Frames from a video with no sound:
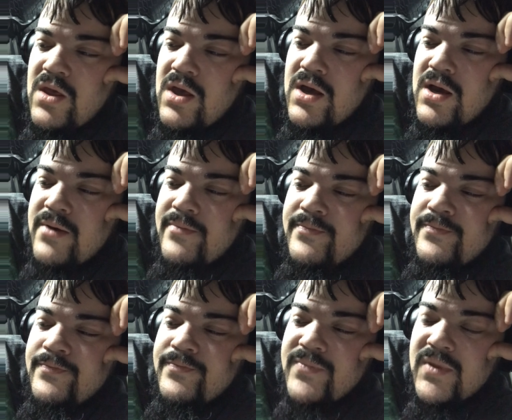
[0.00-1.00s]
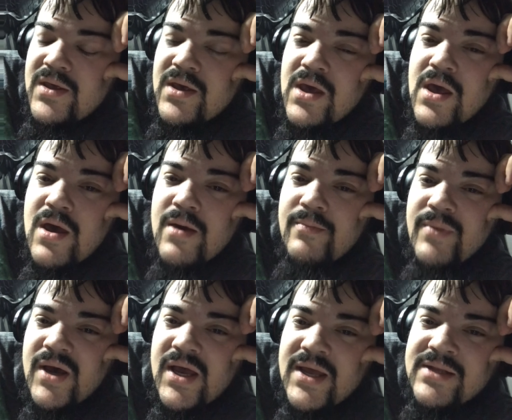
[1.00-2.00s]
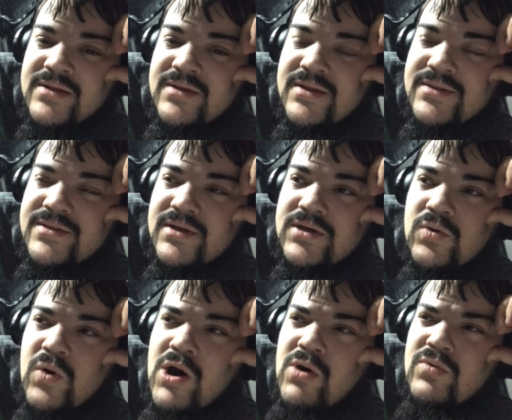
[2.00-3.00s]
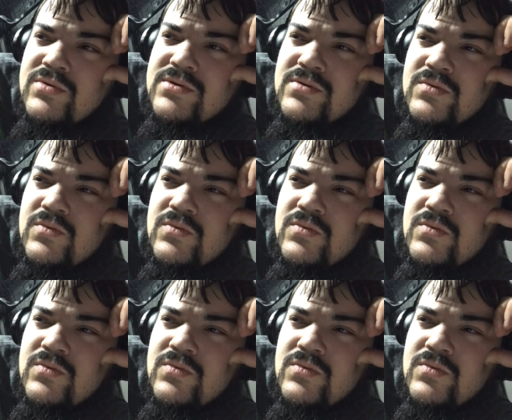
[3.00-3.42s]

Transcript: Um, but the quote